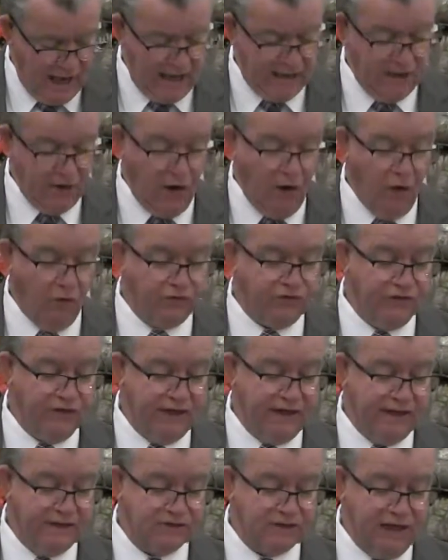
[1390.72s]
And in all
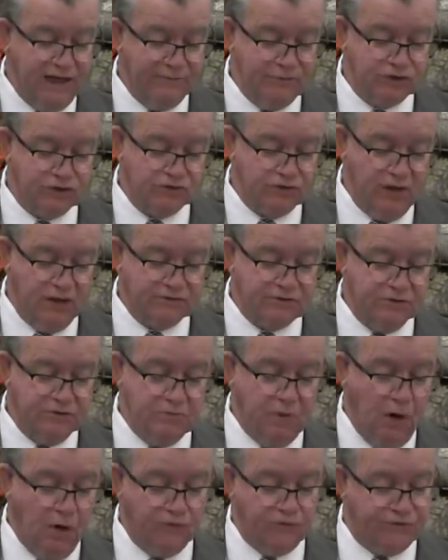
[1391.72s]
things, I'm instructed
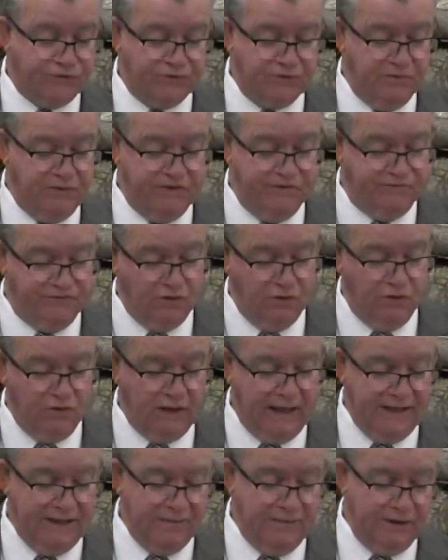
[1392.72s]
both to be full
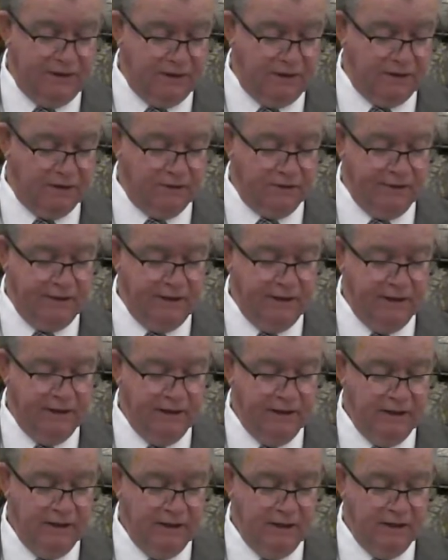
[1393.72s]
and to be hungry,
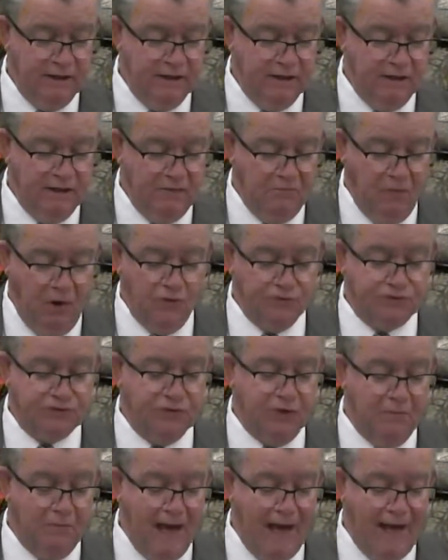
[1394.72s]
both
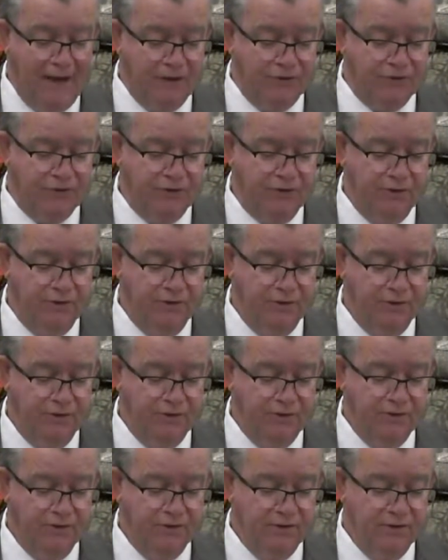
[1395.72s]
to abound
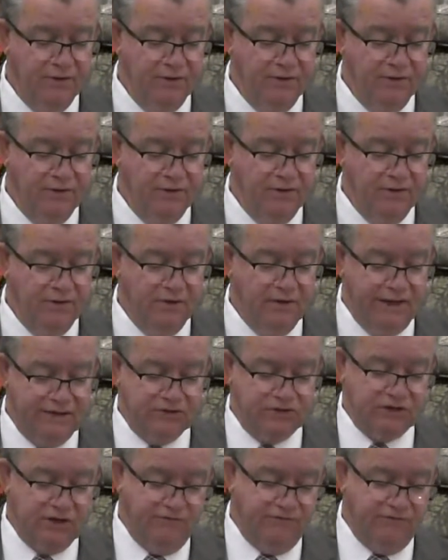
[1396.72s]

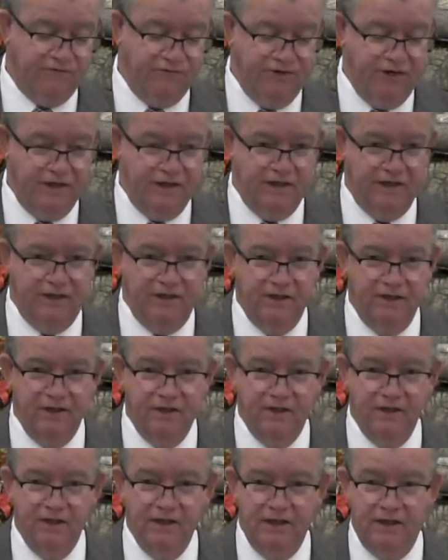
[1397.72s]
and suffer need.
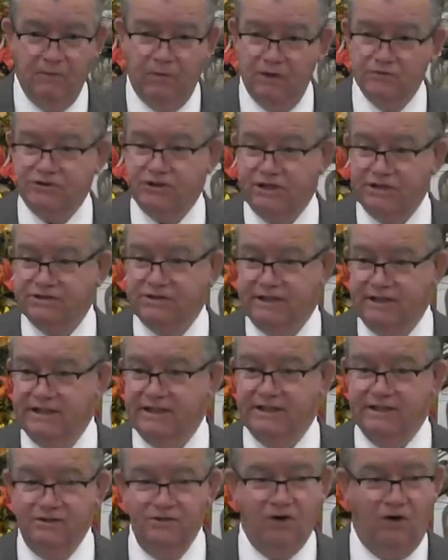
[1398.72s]
Paul says,
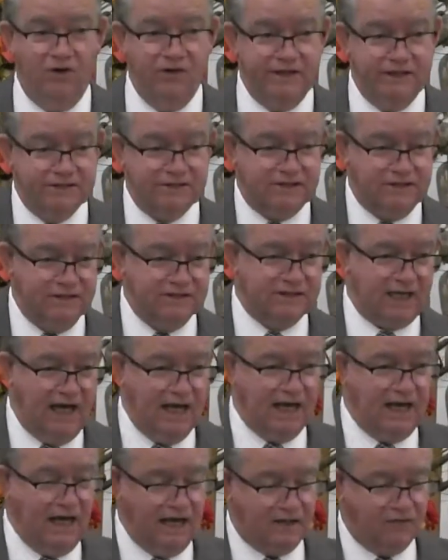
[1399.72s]
you know, it's, it's
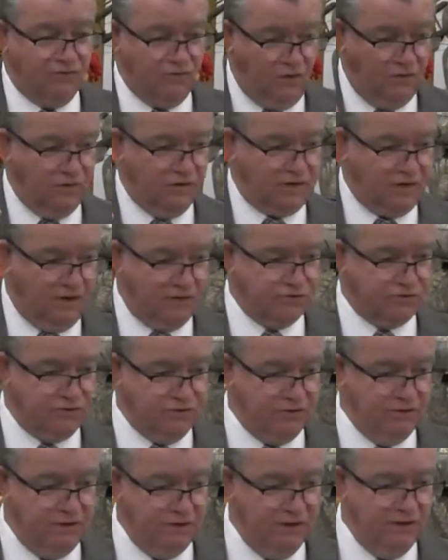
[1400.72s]
kind of like a roller
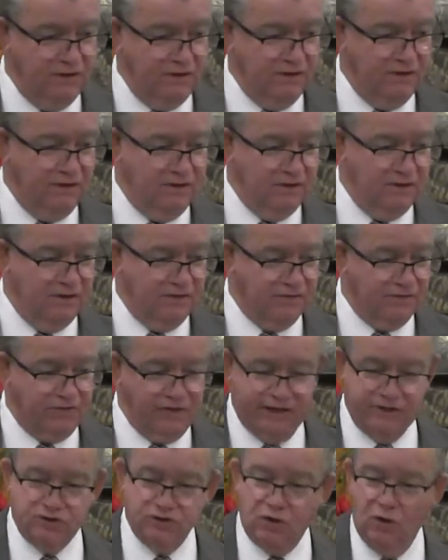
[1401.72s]
coaster.
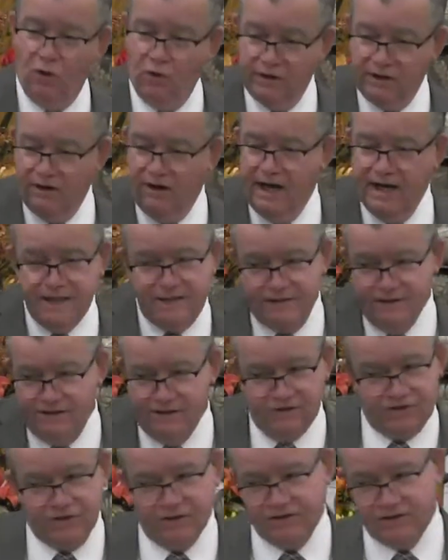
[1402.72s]
Things are going great, and
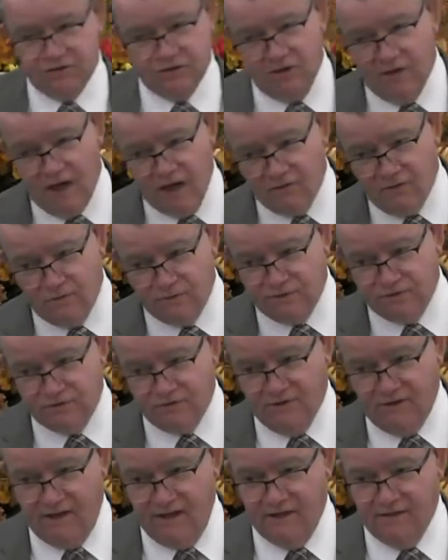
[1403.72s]
then things are not going so
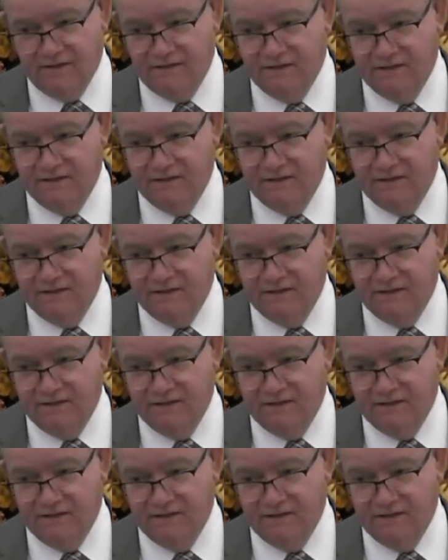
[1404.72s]
great